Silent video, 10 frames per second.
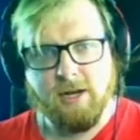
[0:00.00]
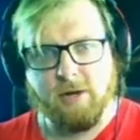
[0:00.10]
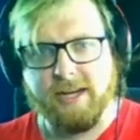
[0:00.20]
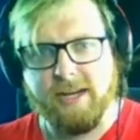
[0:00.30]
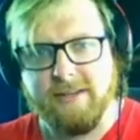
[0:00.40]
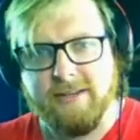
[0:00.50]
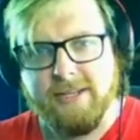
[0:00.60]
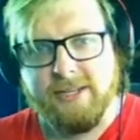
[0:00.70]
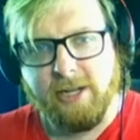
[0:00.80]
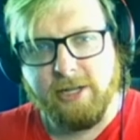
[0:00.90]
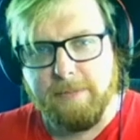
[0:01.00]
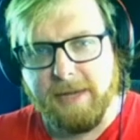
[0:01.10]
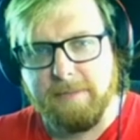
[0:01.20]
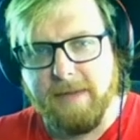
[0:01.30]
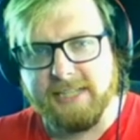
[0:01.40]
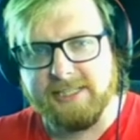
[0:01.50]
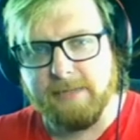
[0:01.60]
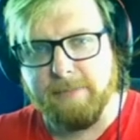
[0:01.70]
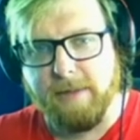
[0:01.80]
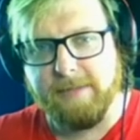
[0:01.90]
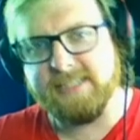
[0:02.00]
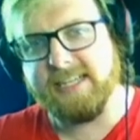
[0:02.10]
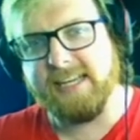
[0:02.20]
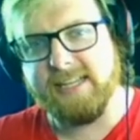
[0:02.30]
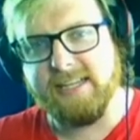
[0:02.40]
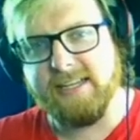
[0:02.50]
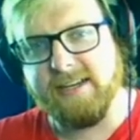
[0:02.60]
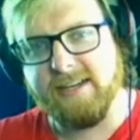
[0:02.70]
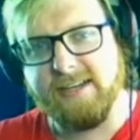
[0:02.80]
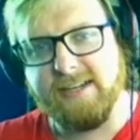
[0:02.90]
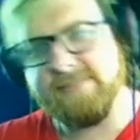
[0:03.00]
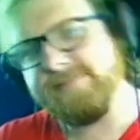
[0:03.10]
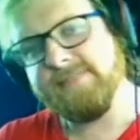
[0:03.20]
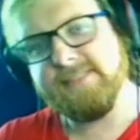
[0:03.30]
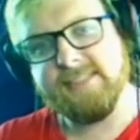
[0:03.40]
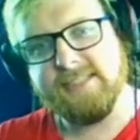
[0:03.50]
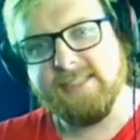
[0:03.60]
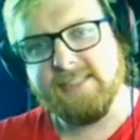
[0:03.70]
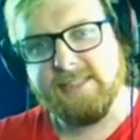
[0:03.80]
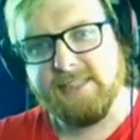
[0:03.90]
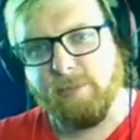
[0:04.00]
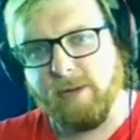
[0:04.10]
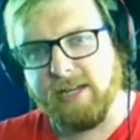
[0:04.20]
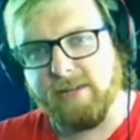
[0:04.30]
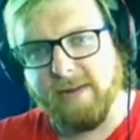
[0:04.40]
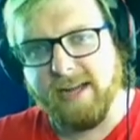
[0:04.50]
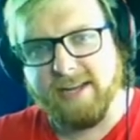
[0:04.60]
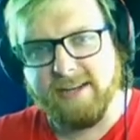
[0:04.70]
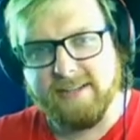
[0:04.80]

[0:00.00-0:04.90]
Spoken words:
Okay, Another big matchup. I'm going to take the one on the right.